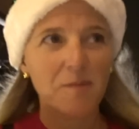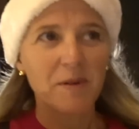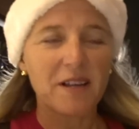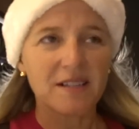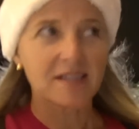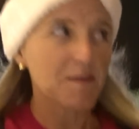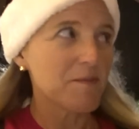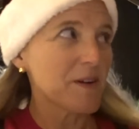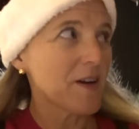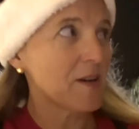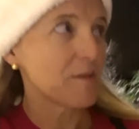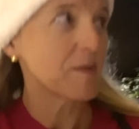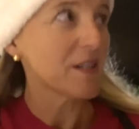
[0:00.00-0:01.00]
because I'm
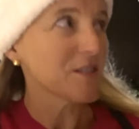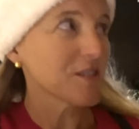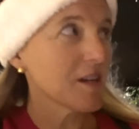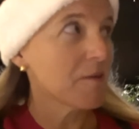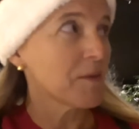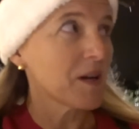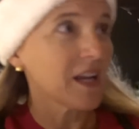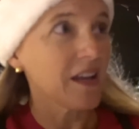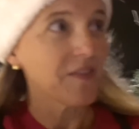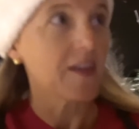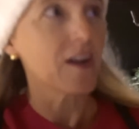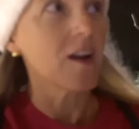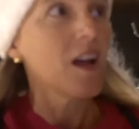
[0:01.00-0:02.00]
very impatient. I want to get
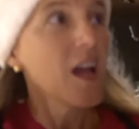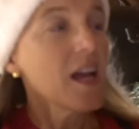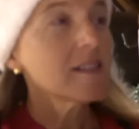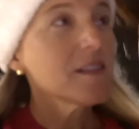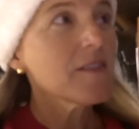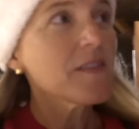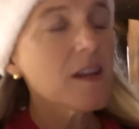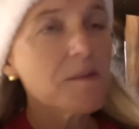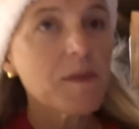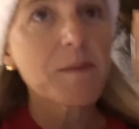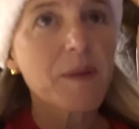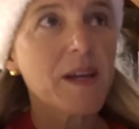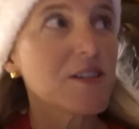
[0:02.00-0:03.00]
there. It's not that I'm
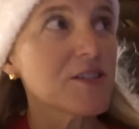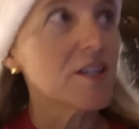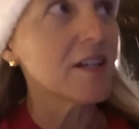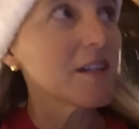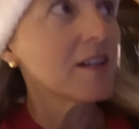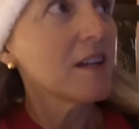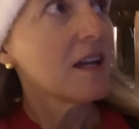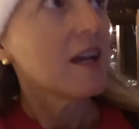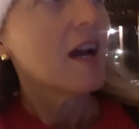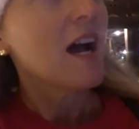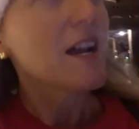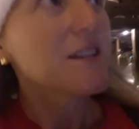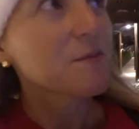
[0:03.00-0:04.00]
impatient.
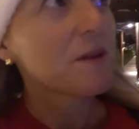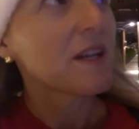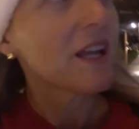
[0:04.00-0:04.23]
I just want